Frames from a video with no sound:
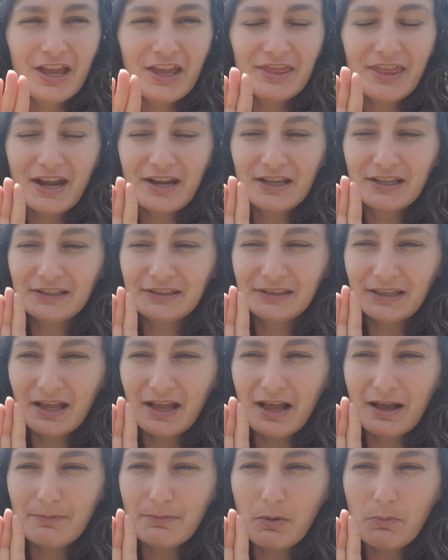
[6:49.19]
That is
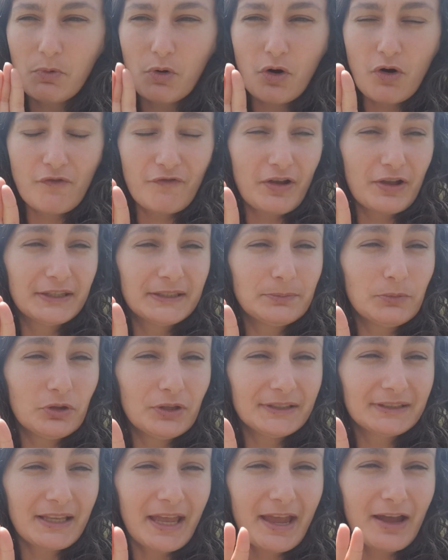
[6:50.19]
more of a
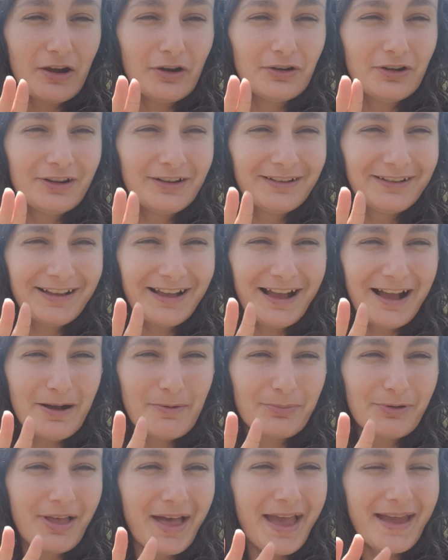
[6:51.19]
smaller scale
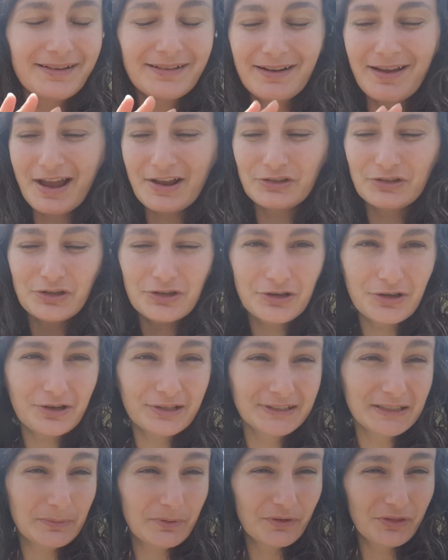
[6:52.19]
plan. I do
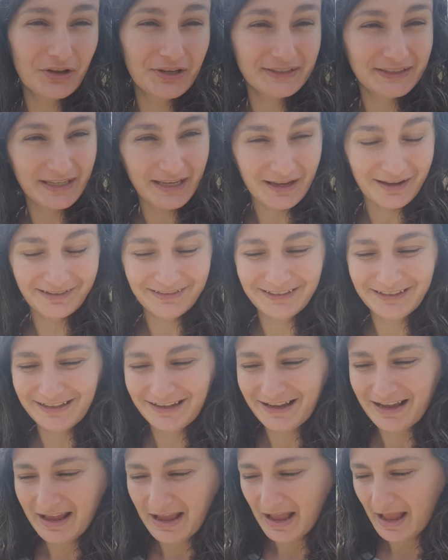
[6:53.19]
use some of those here,
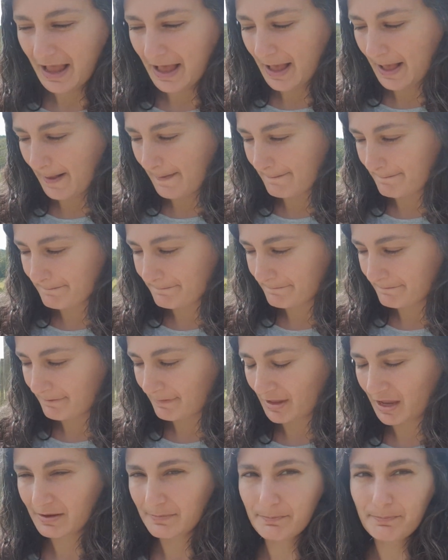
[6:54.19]

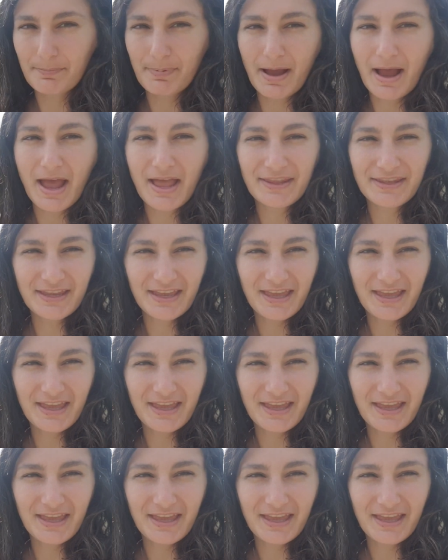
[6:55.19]
but